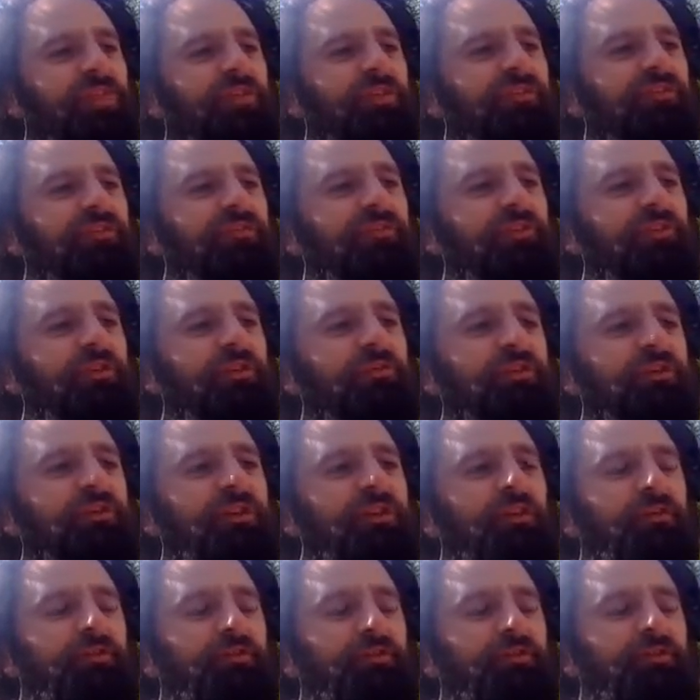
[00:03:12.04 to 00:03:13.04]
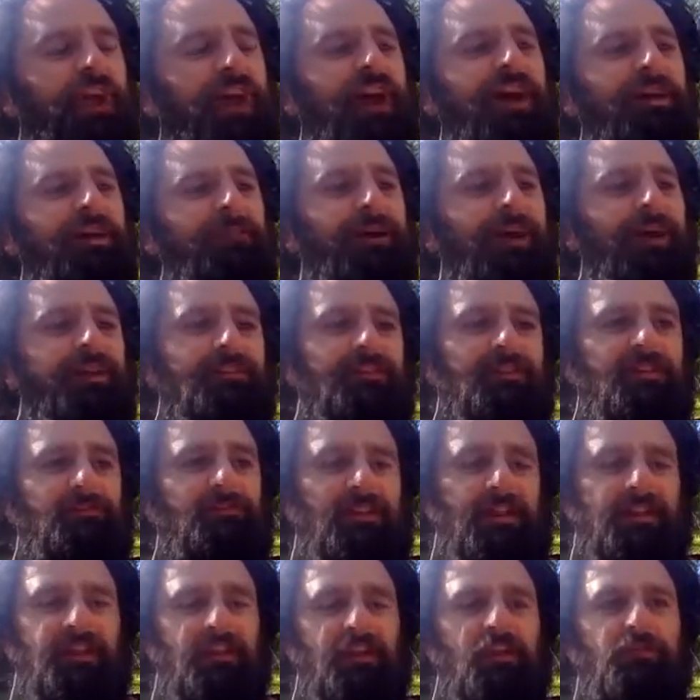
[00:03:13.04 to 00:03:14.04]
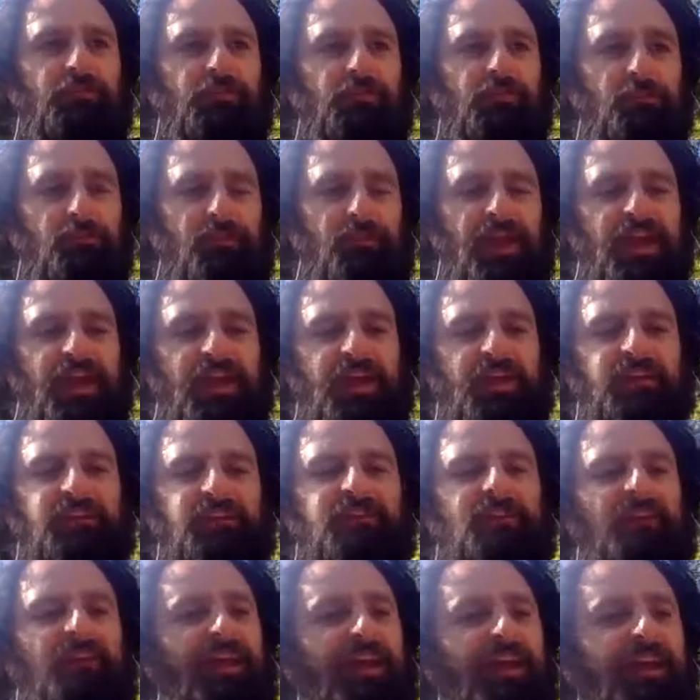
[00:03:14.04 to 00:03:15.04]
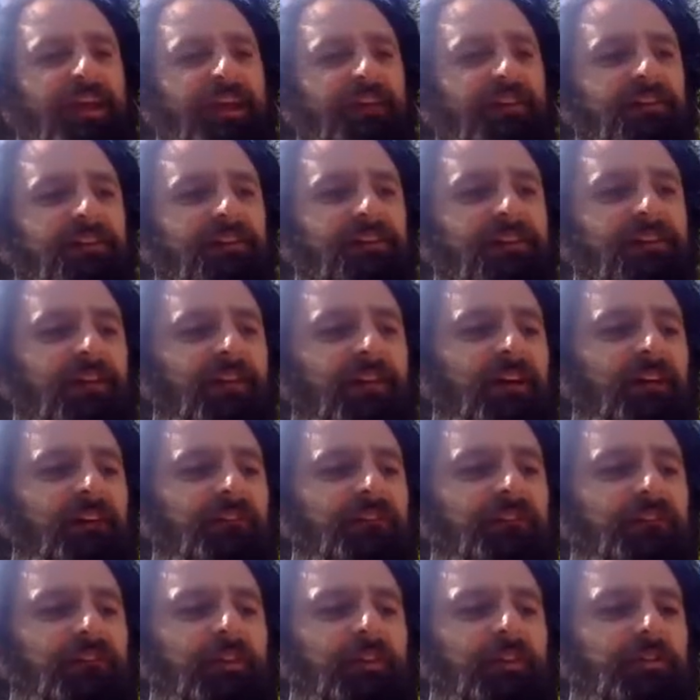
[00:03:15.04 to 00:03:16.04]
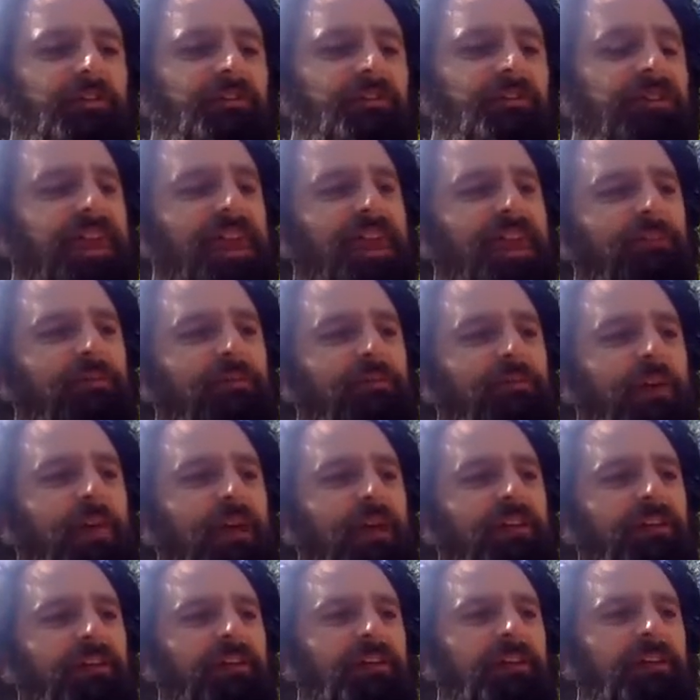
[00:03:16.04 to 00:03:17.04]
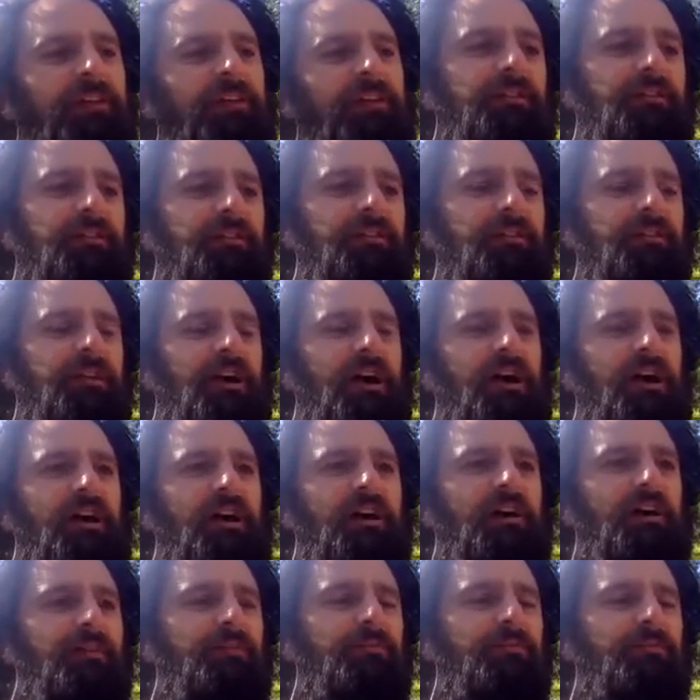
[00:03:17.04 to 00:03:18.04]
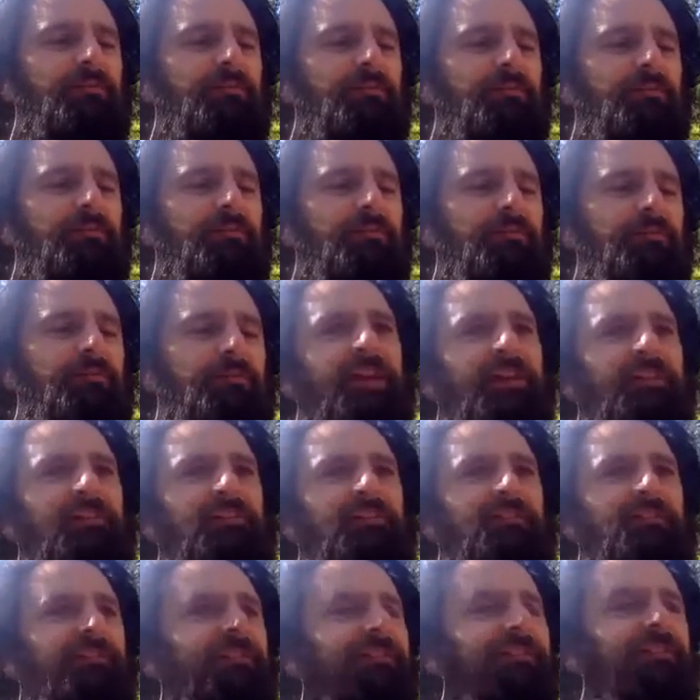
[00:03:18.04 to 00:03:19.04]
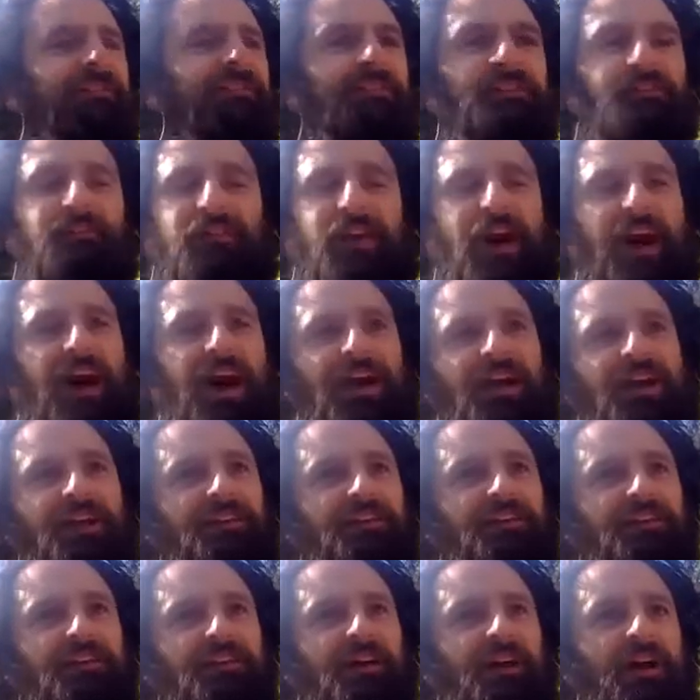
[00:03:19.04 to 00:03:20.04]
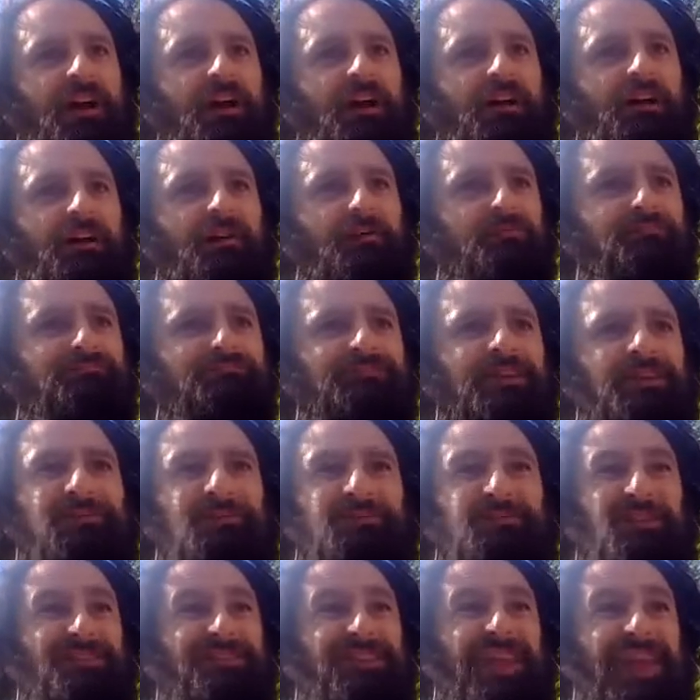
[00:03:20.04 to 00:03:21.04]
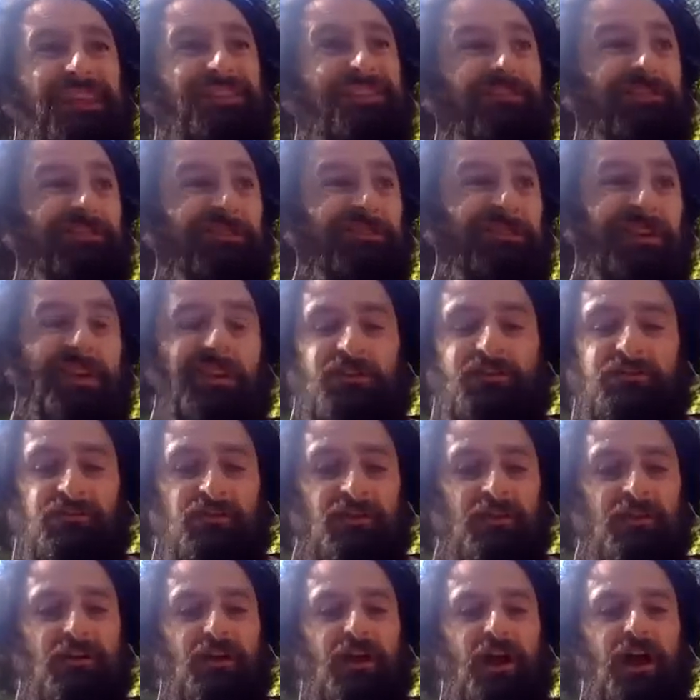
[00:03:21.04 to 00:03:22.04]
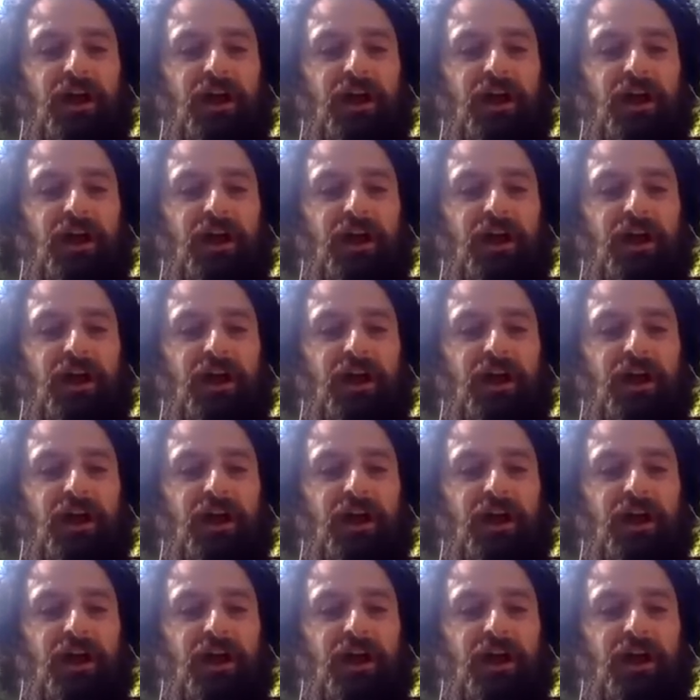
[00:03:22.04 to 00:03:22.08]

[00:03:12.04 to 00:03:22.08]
slowly over time, I ended up taking over the band, and folks came and went, and the band solidified maybe about 10 years ago